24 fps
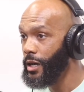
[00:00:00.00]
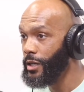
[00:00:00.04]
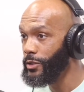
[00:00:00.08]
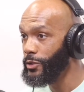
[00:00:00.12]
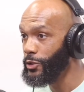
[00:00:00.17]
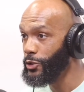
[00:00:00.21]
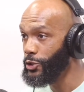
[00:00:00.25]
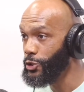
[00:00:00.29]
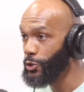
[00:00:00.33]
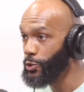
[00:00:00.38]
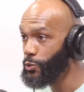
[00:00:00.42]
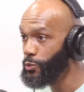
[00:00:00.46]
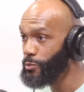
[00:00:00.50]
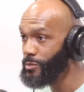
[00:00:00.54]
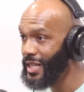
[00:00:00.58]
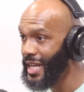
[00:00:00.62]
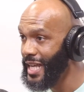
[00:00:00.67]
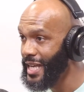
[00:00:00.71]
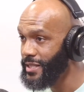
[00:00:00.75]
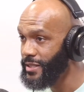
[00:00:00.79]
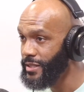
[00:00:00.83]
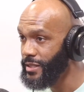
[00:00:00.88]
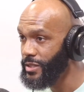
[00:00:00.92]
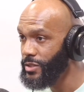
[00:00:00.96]
Zoom
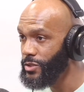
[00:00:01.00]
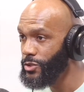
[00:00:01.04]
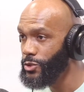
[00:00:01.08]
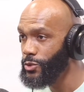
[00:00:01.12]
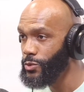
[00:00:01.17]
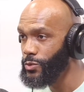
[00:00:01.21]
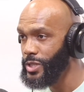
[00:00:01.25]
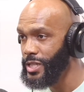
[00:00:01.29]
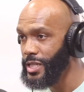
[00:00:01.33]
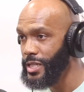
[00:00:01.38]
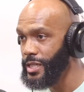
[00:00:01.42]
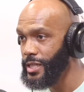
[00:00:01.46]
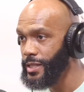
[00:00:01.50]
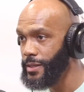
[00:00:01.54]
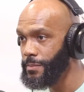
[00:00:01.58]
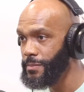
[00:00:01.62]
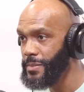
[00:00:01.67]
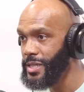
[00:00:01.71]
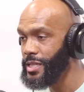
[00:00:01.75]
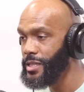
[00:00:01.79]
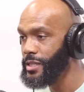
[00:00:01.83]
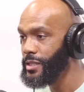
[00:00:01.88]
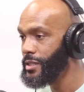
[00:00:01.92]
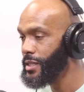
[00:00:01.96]
lessons. You DM
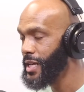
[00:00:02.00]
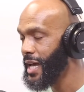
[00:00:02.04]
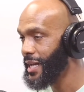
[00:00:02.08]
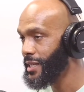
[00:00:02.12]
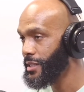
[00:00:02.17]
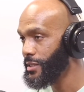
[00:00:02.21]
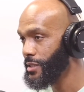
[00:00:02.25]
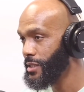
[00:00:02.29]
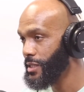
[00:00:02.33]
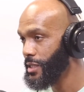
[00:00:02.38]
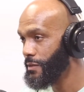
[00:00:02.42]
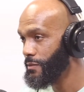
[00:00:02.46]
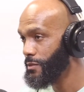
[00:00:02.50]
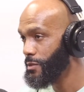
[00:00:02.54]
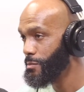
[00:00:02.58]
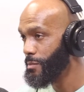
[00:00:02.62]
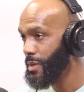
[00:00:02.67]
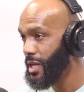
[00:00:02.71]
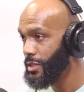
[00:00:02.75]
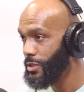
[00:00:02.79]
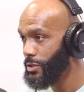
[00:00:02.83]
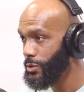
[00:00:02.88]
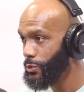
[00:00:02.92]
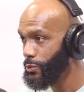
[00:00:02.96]
me, I can give you
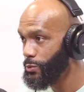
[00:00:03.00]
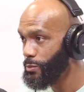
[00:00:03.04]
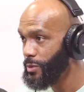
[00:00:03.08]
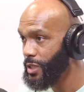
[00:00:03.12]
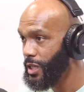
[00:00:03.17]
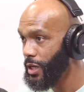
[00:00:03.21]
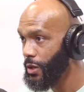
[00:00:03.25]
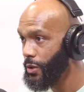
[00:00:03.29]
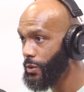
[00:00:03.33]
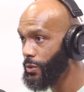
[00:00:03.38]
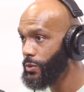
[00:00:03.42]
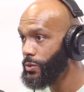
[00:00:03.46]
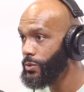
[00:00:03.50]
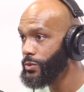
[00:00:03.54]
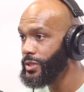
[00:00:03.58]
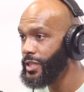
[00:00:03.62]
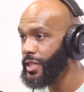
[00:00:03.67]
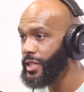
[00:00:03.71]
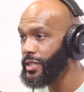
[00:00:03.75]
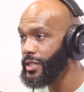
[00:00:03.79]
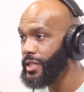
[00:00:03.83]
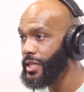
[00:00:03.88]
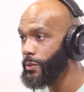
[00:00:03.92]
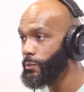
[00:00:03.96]
my Zoom
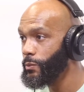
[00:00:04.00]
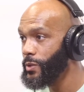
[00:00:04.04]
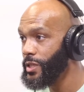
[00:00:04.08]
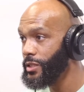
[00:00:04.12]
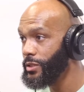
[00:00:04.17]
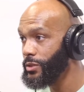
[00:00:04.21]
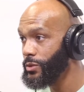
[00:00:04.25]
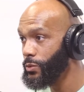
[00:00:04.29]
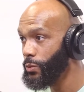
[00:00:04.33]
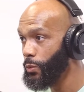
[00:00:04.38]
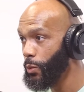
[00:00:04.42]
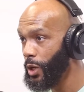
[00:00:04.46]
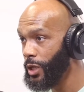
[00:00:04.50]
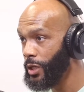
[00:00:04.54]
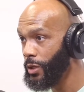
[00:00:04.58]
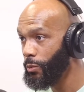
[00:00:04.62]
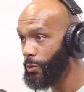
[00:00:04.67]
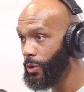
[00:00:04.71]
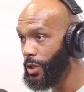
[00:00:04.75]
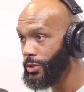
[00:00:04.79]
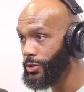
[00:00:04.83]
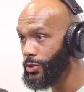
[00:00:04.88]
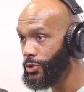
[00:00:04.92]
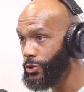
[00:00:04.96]
code, and then we can do
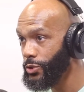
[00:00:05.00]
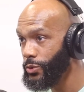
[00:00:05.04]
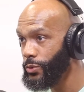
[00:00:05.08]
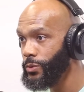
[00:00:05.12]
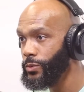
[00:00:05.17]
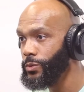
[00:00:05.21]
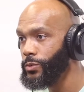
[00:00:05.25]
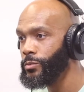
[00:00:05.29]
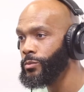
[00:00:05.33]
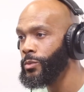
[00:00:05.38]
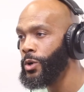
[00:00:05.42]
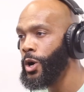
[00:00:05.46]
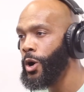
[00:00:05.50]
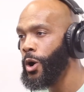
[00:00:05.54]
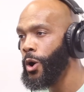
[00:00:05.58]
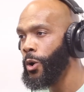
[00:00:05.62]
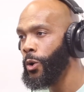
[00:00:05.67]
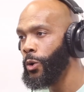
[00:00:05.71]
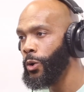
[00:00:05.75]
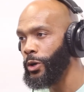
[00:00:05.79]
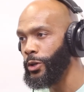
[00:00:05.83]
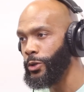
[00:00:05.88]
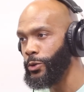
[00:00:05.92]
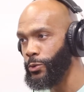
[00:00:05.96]
one-on-one Zoom
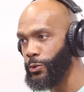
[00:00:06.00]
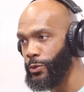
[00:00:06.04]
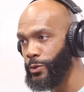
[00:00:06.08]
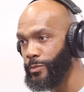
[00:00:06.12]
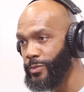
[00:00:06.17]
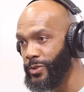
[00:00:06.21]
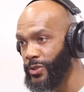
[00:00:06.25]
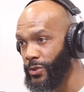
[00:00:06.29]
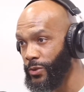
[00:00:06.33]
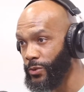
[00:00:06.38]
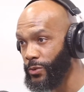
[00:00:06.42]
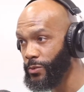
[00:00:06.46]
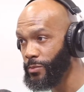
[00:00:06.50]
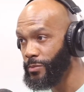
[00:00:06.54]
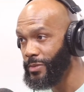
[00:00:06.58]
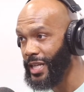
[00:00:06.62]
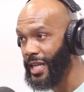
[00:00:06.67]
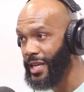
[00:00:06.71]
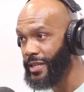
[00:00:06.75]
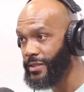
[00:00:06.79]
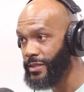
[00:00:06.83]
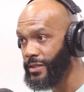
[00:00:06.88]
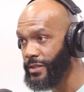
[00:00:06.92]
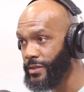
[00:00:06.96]
or group Zoom
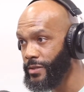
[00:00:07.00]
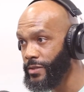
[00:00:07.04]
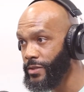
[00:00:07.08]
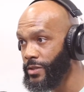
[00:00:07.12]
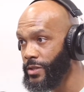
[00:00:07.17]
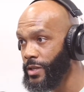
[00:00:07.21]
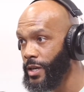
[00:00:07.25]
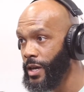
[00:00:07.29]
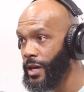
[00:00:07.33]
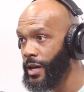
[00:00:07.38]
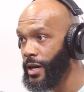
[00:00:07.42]
lessons,